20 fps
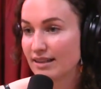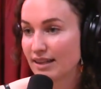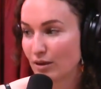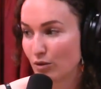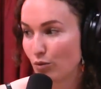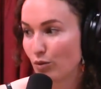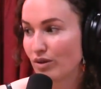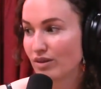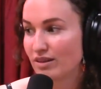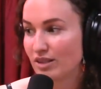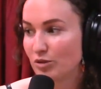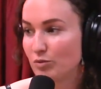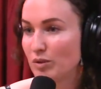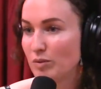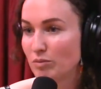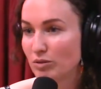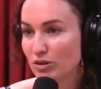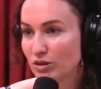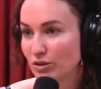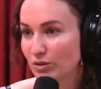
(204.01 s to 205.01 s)
like with these
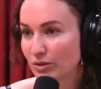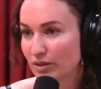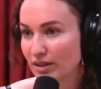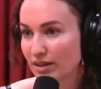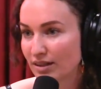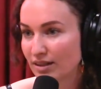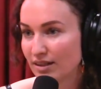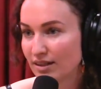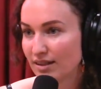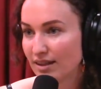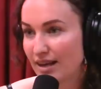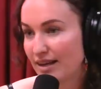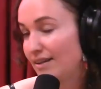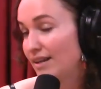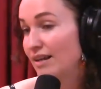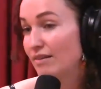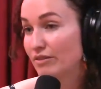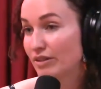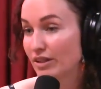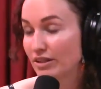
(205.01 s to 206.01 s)
people who are and
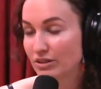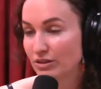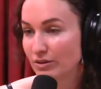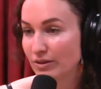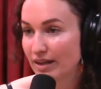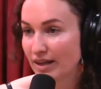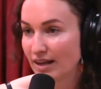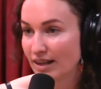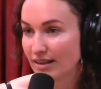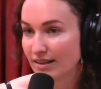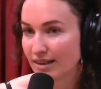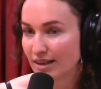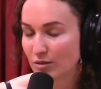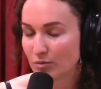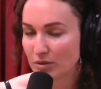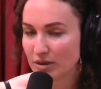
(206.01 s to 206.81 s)
not really doing anything,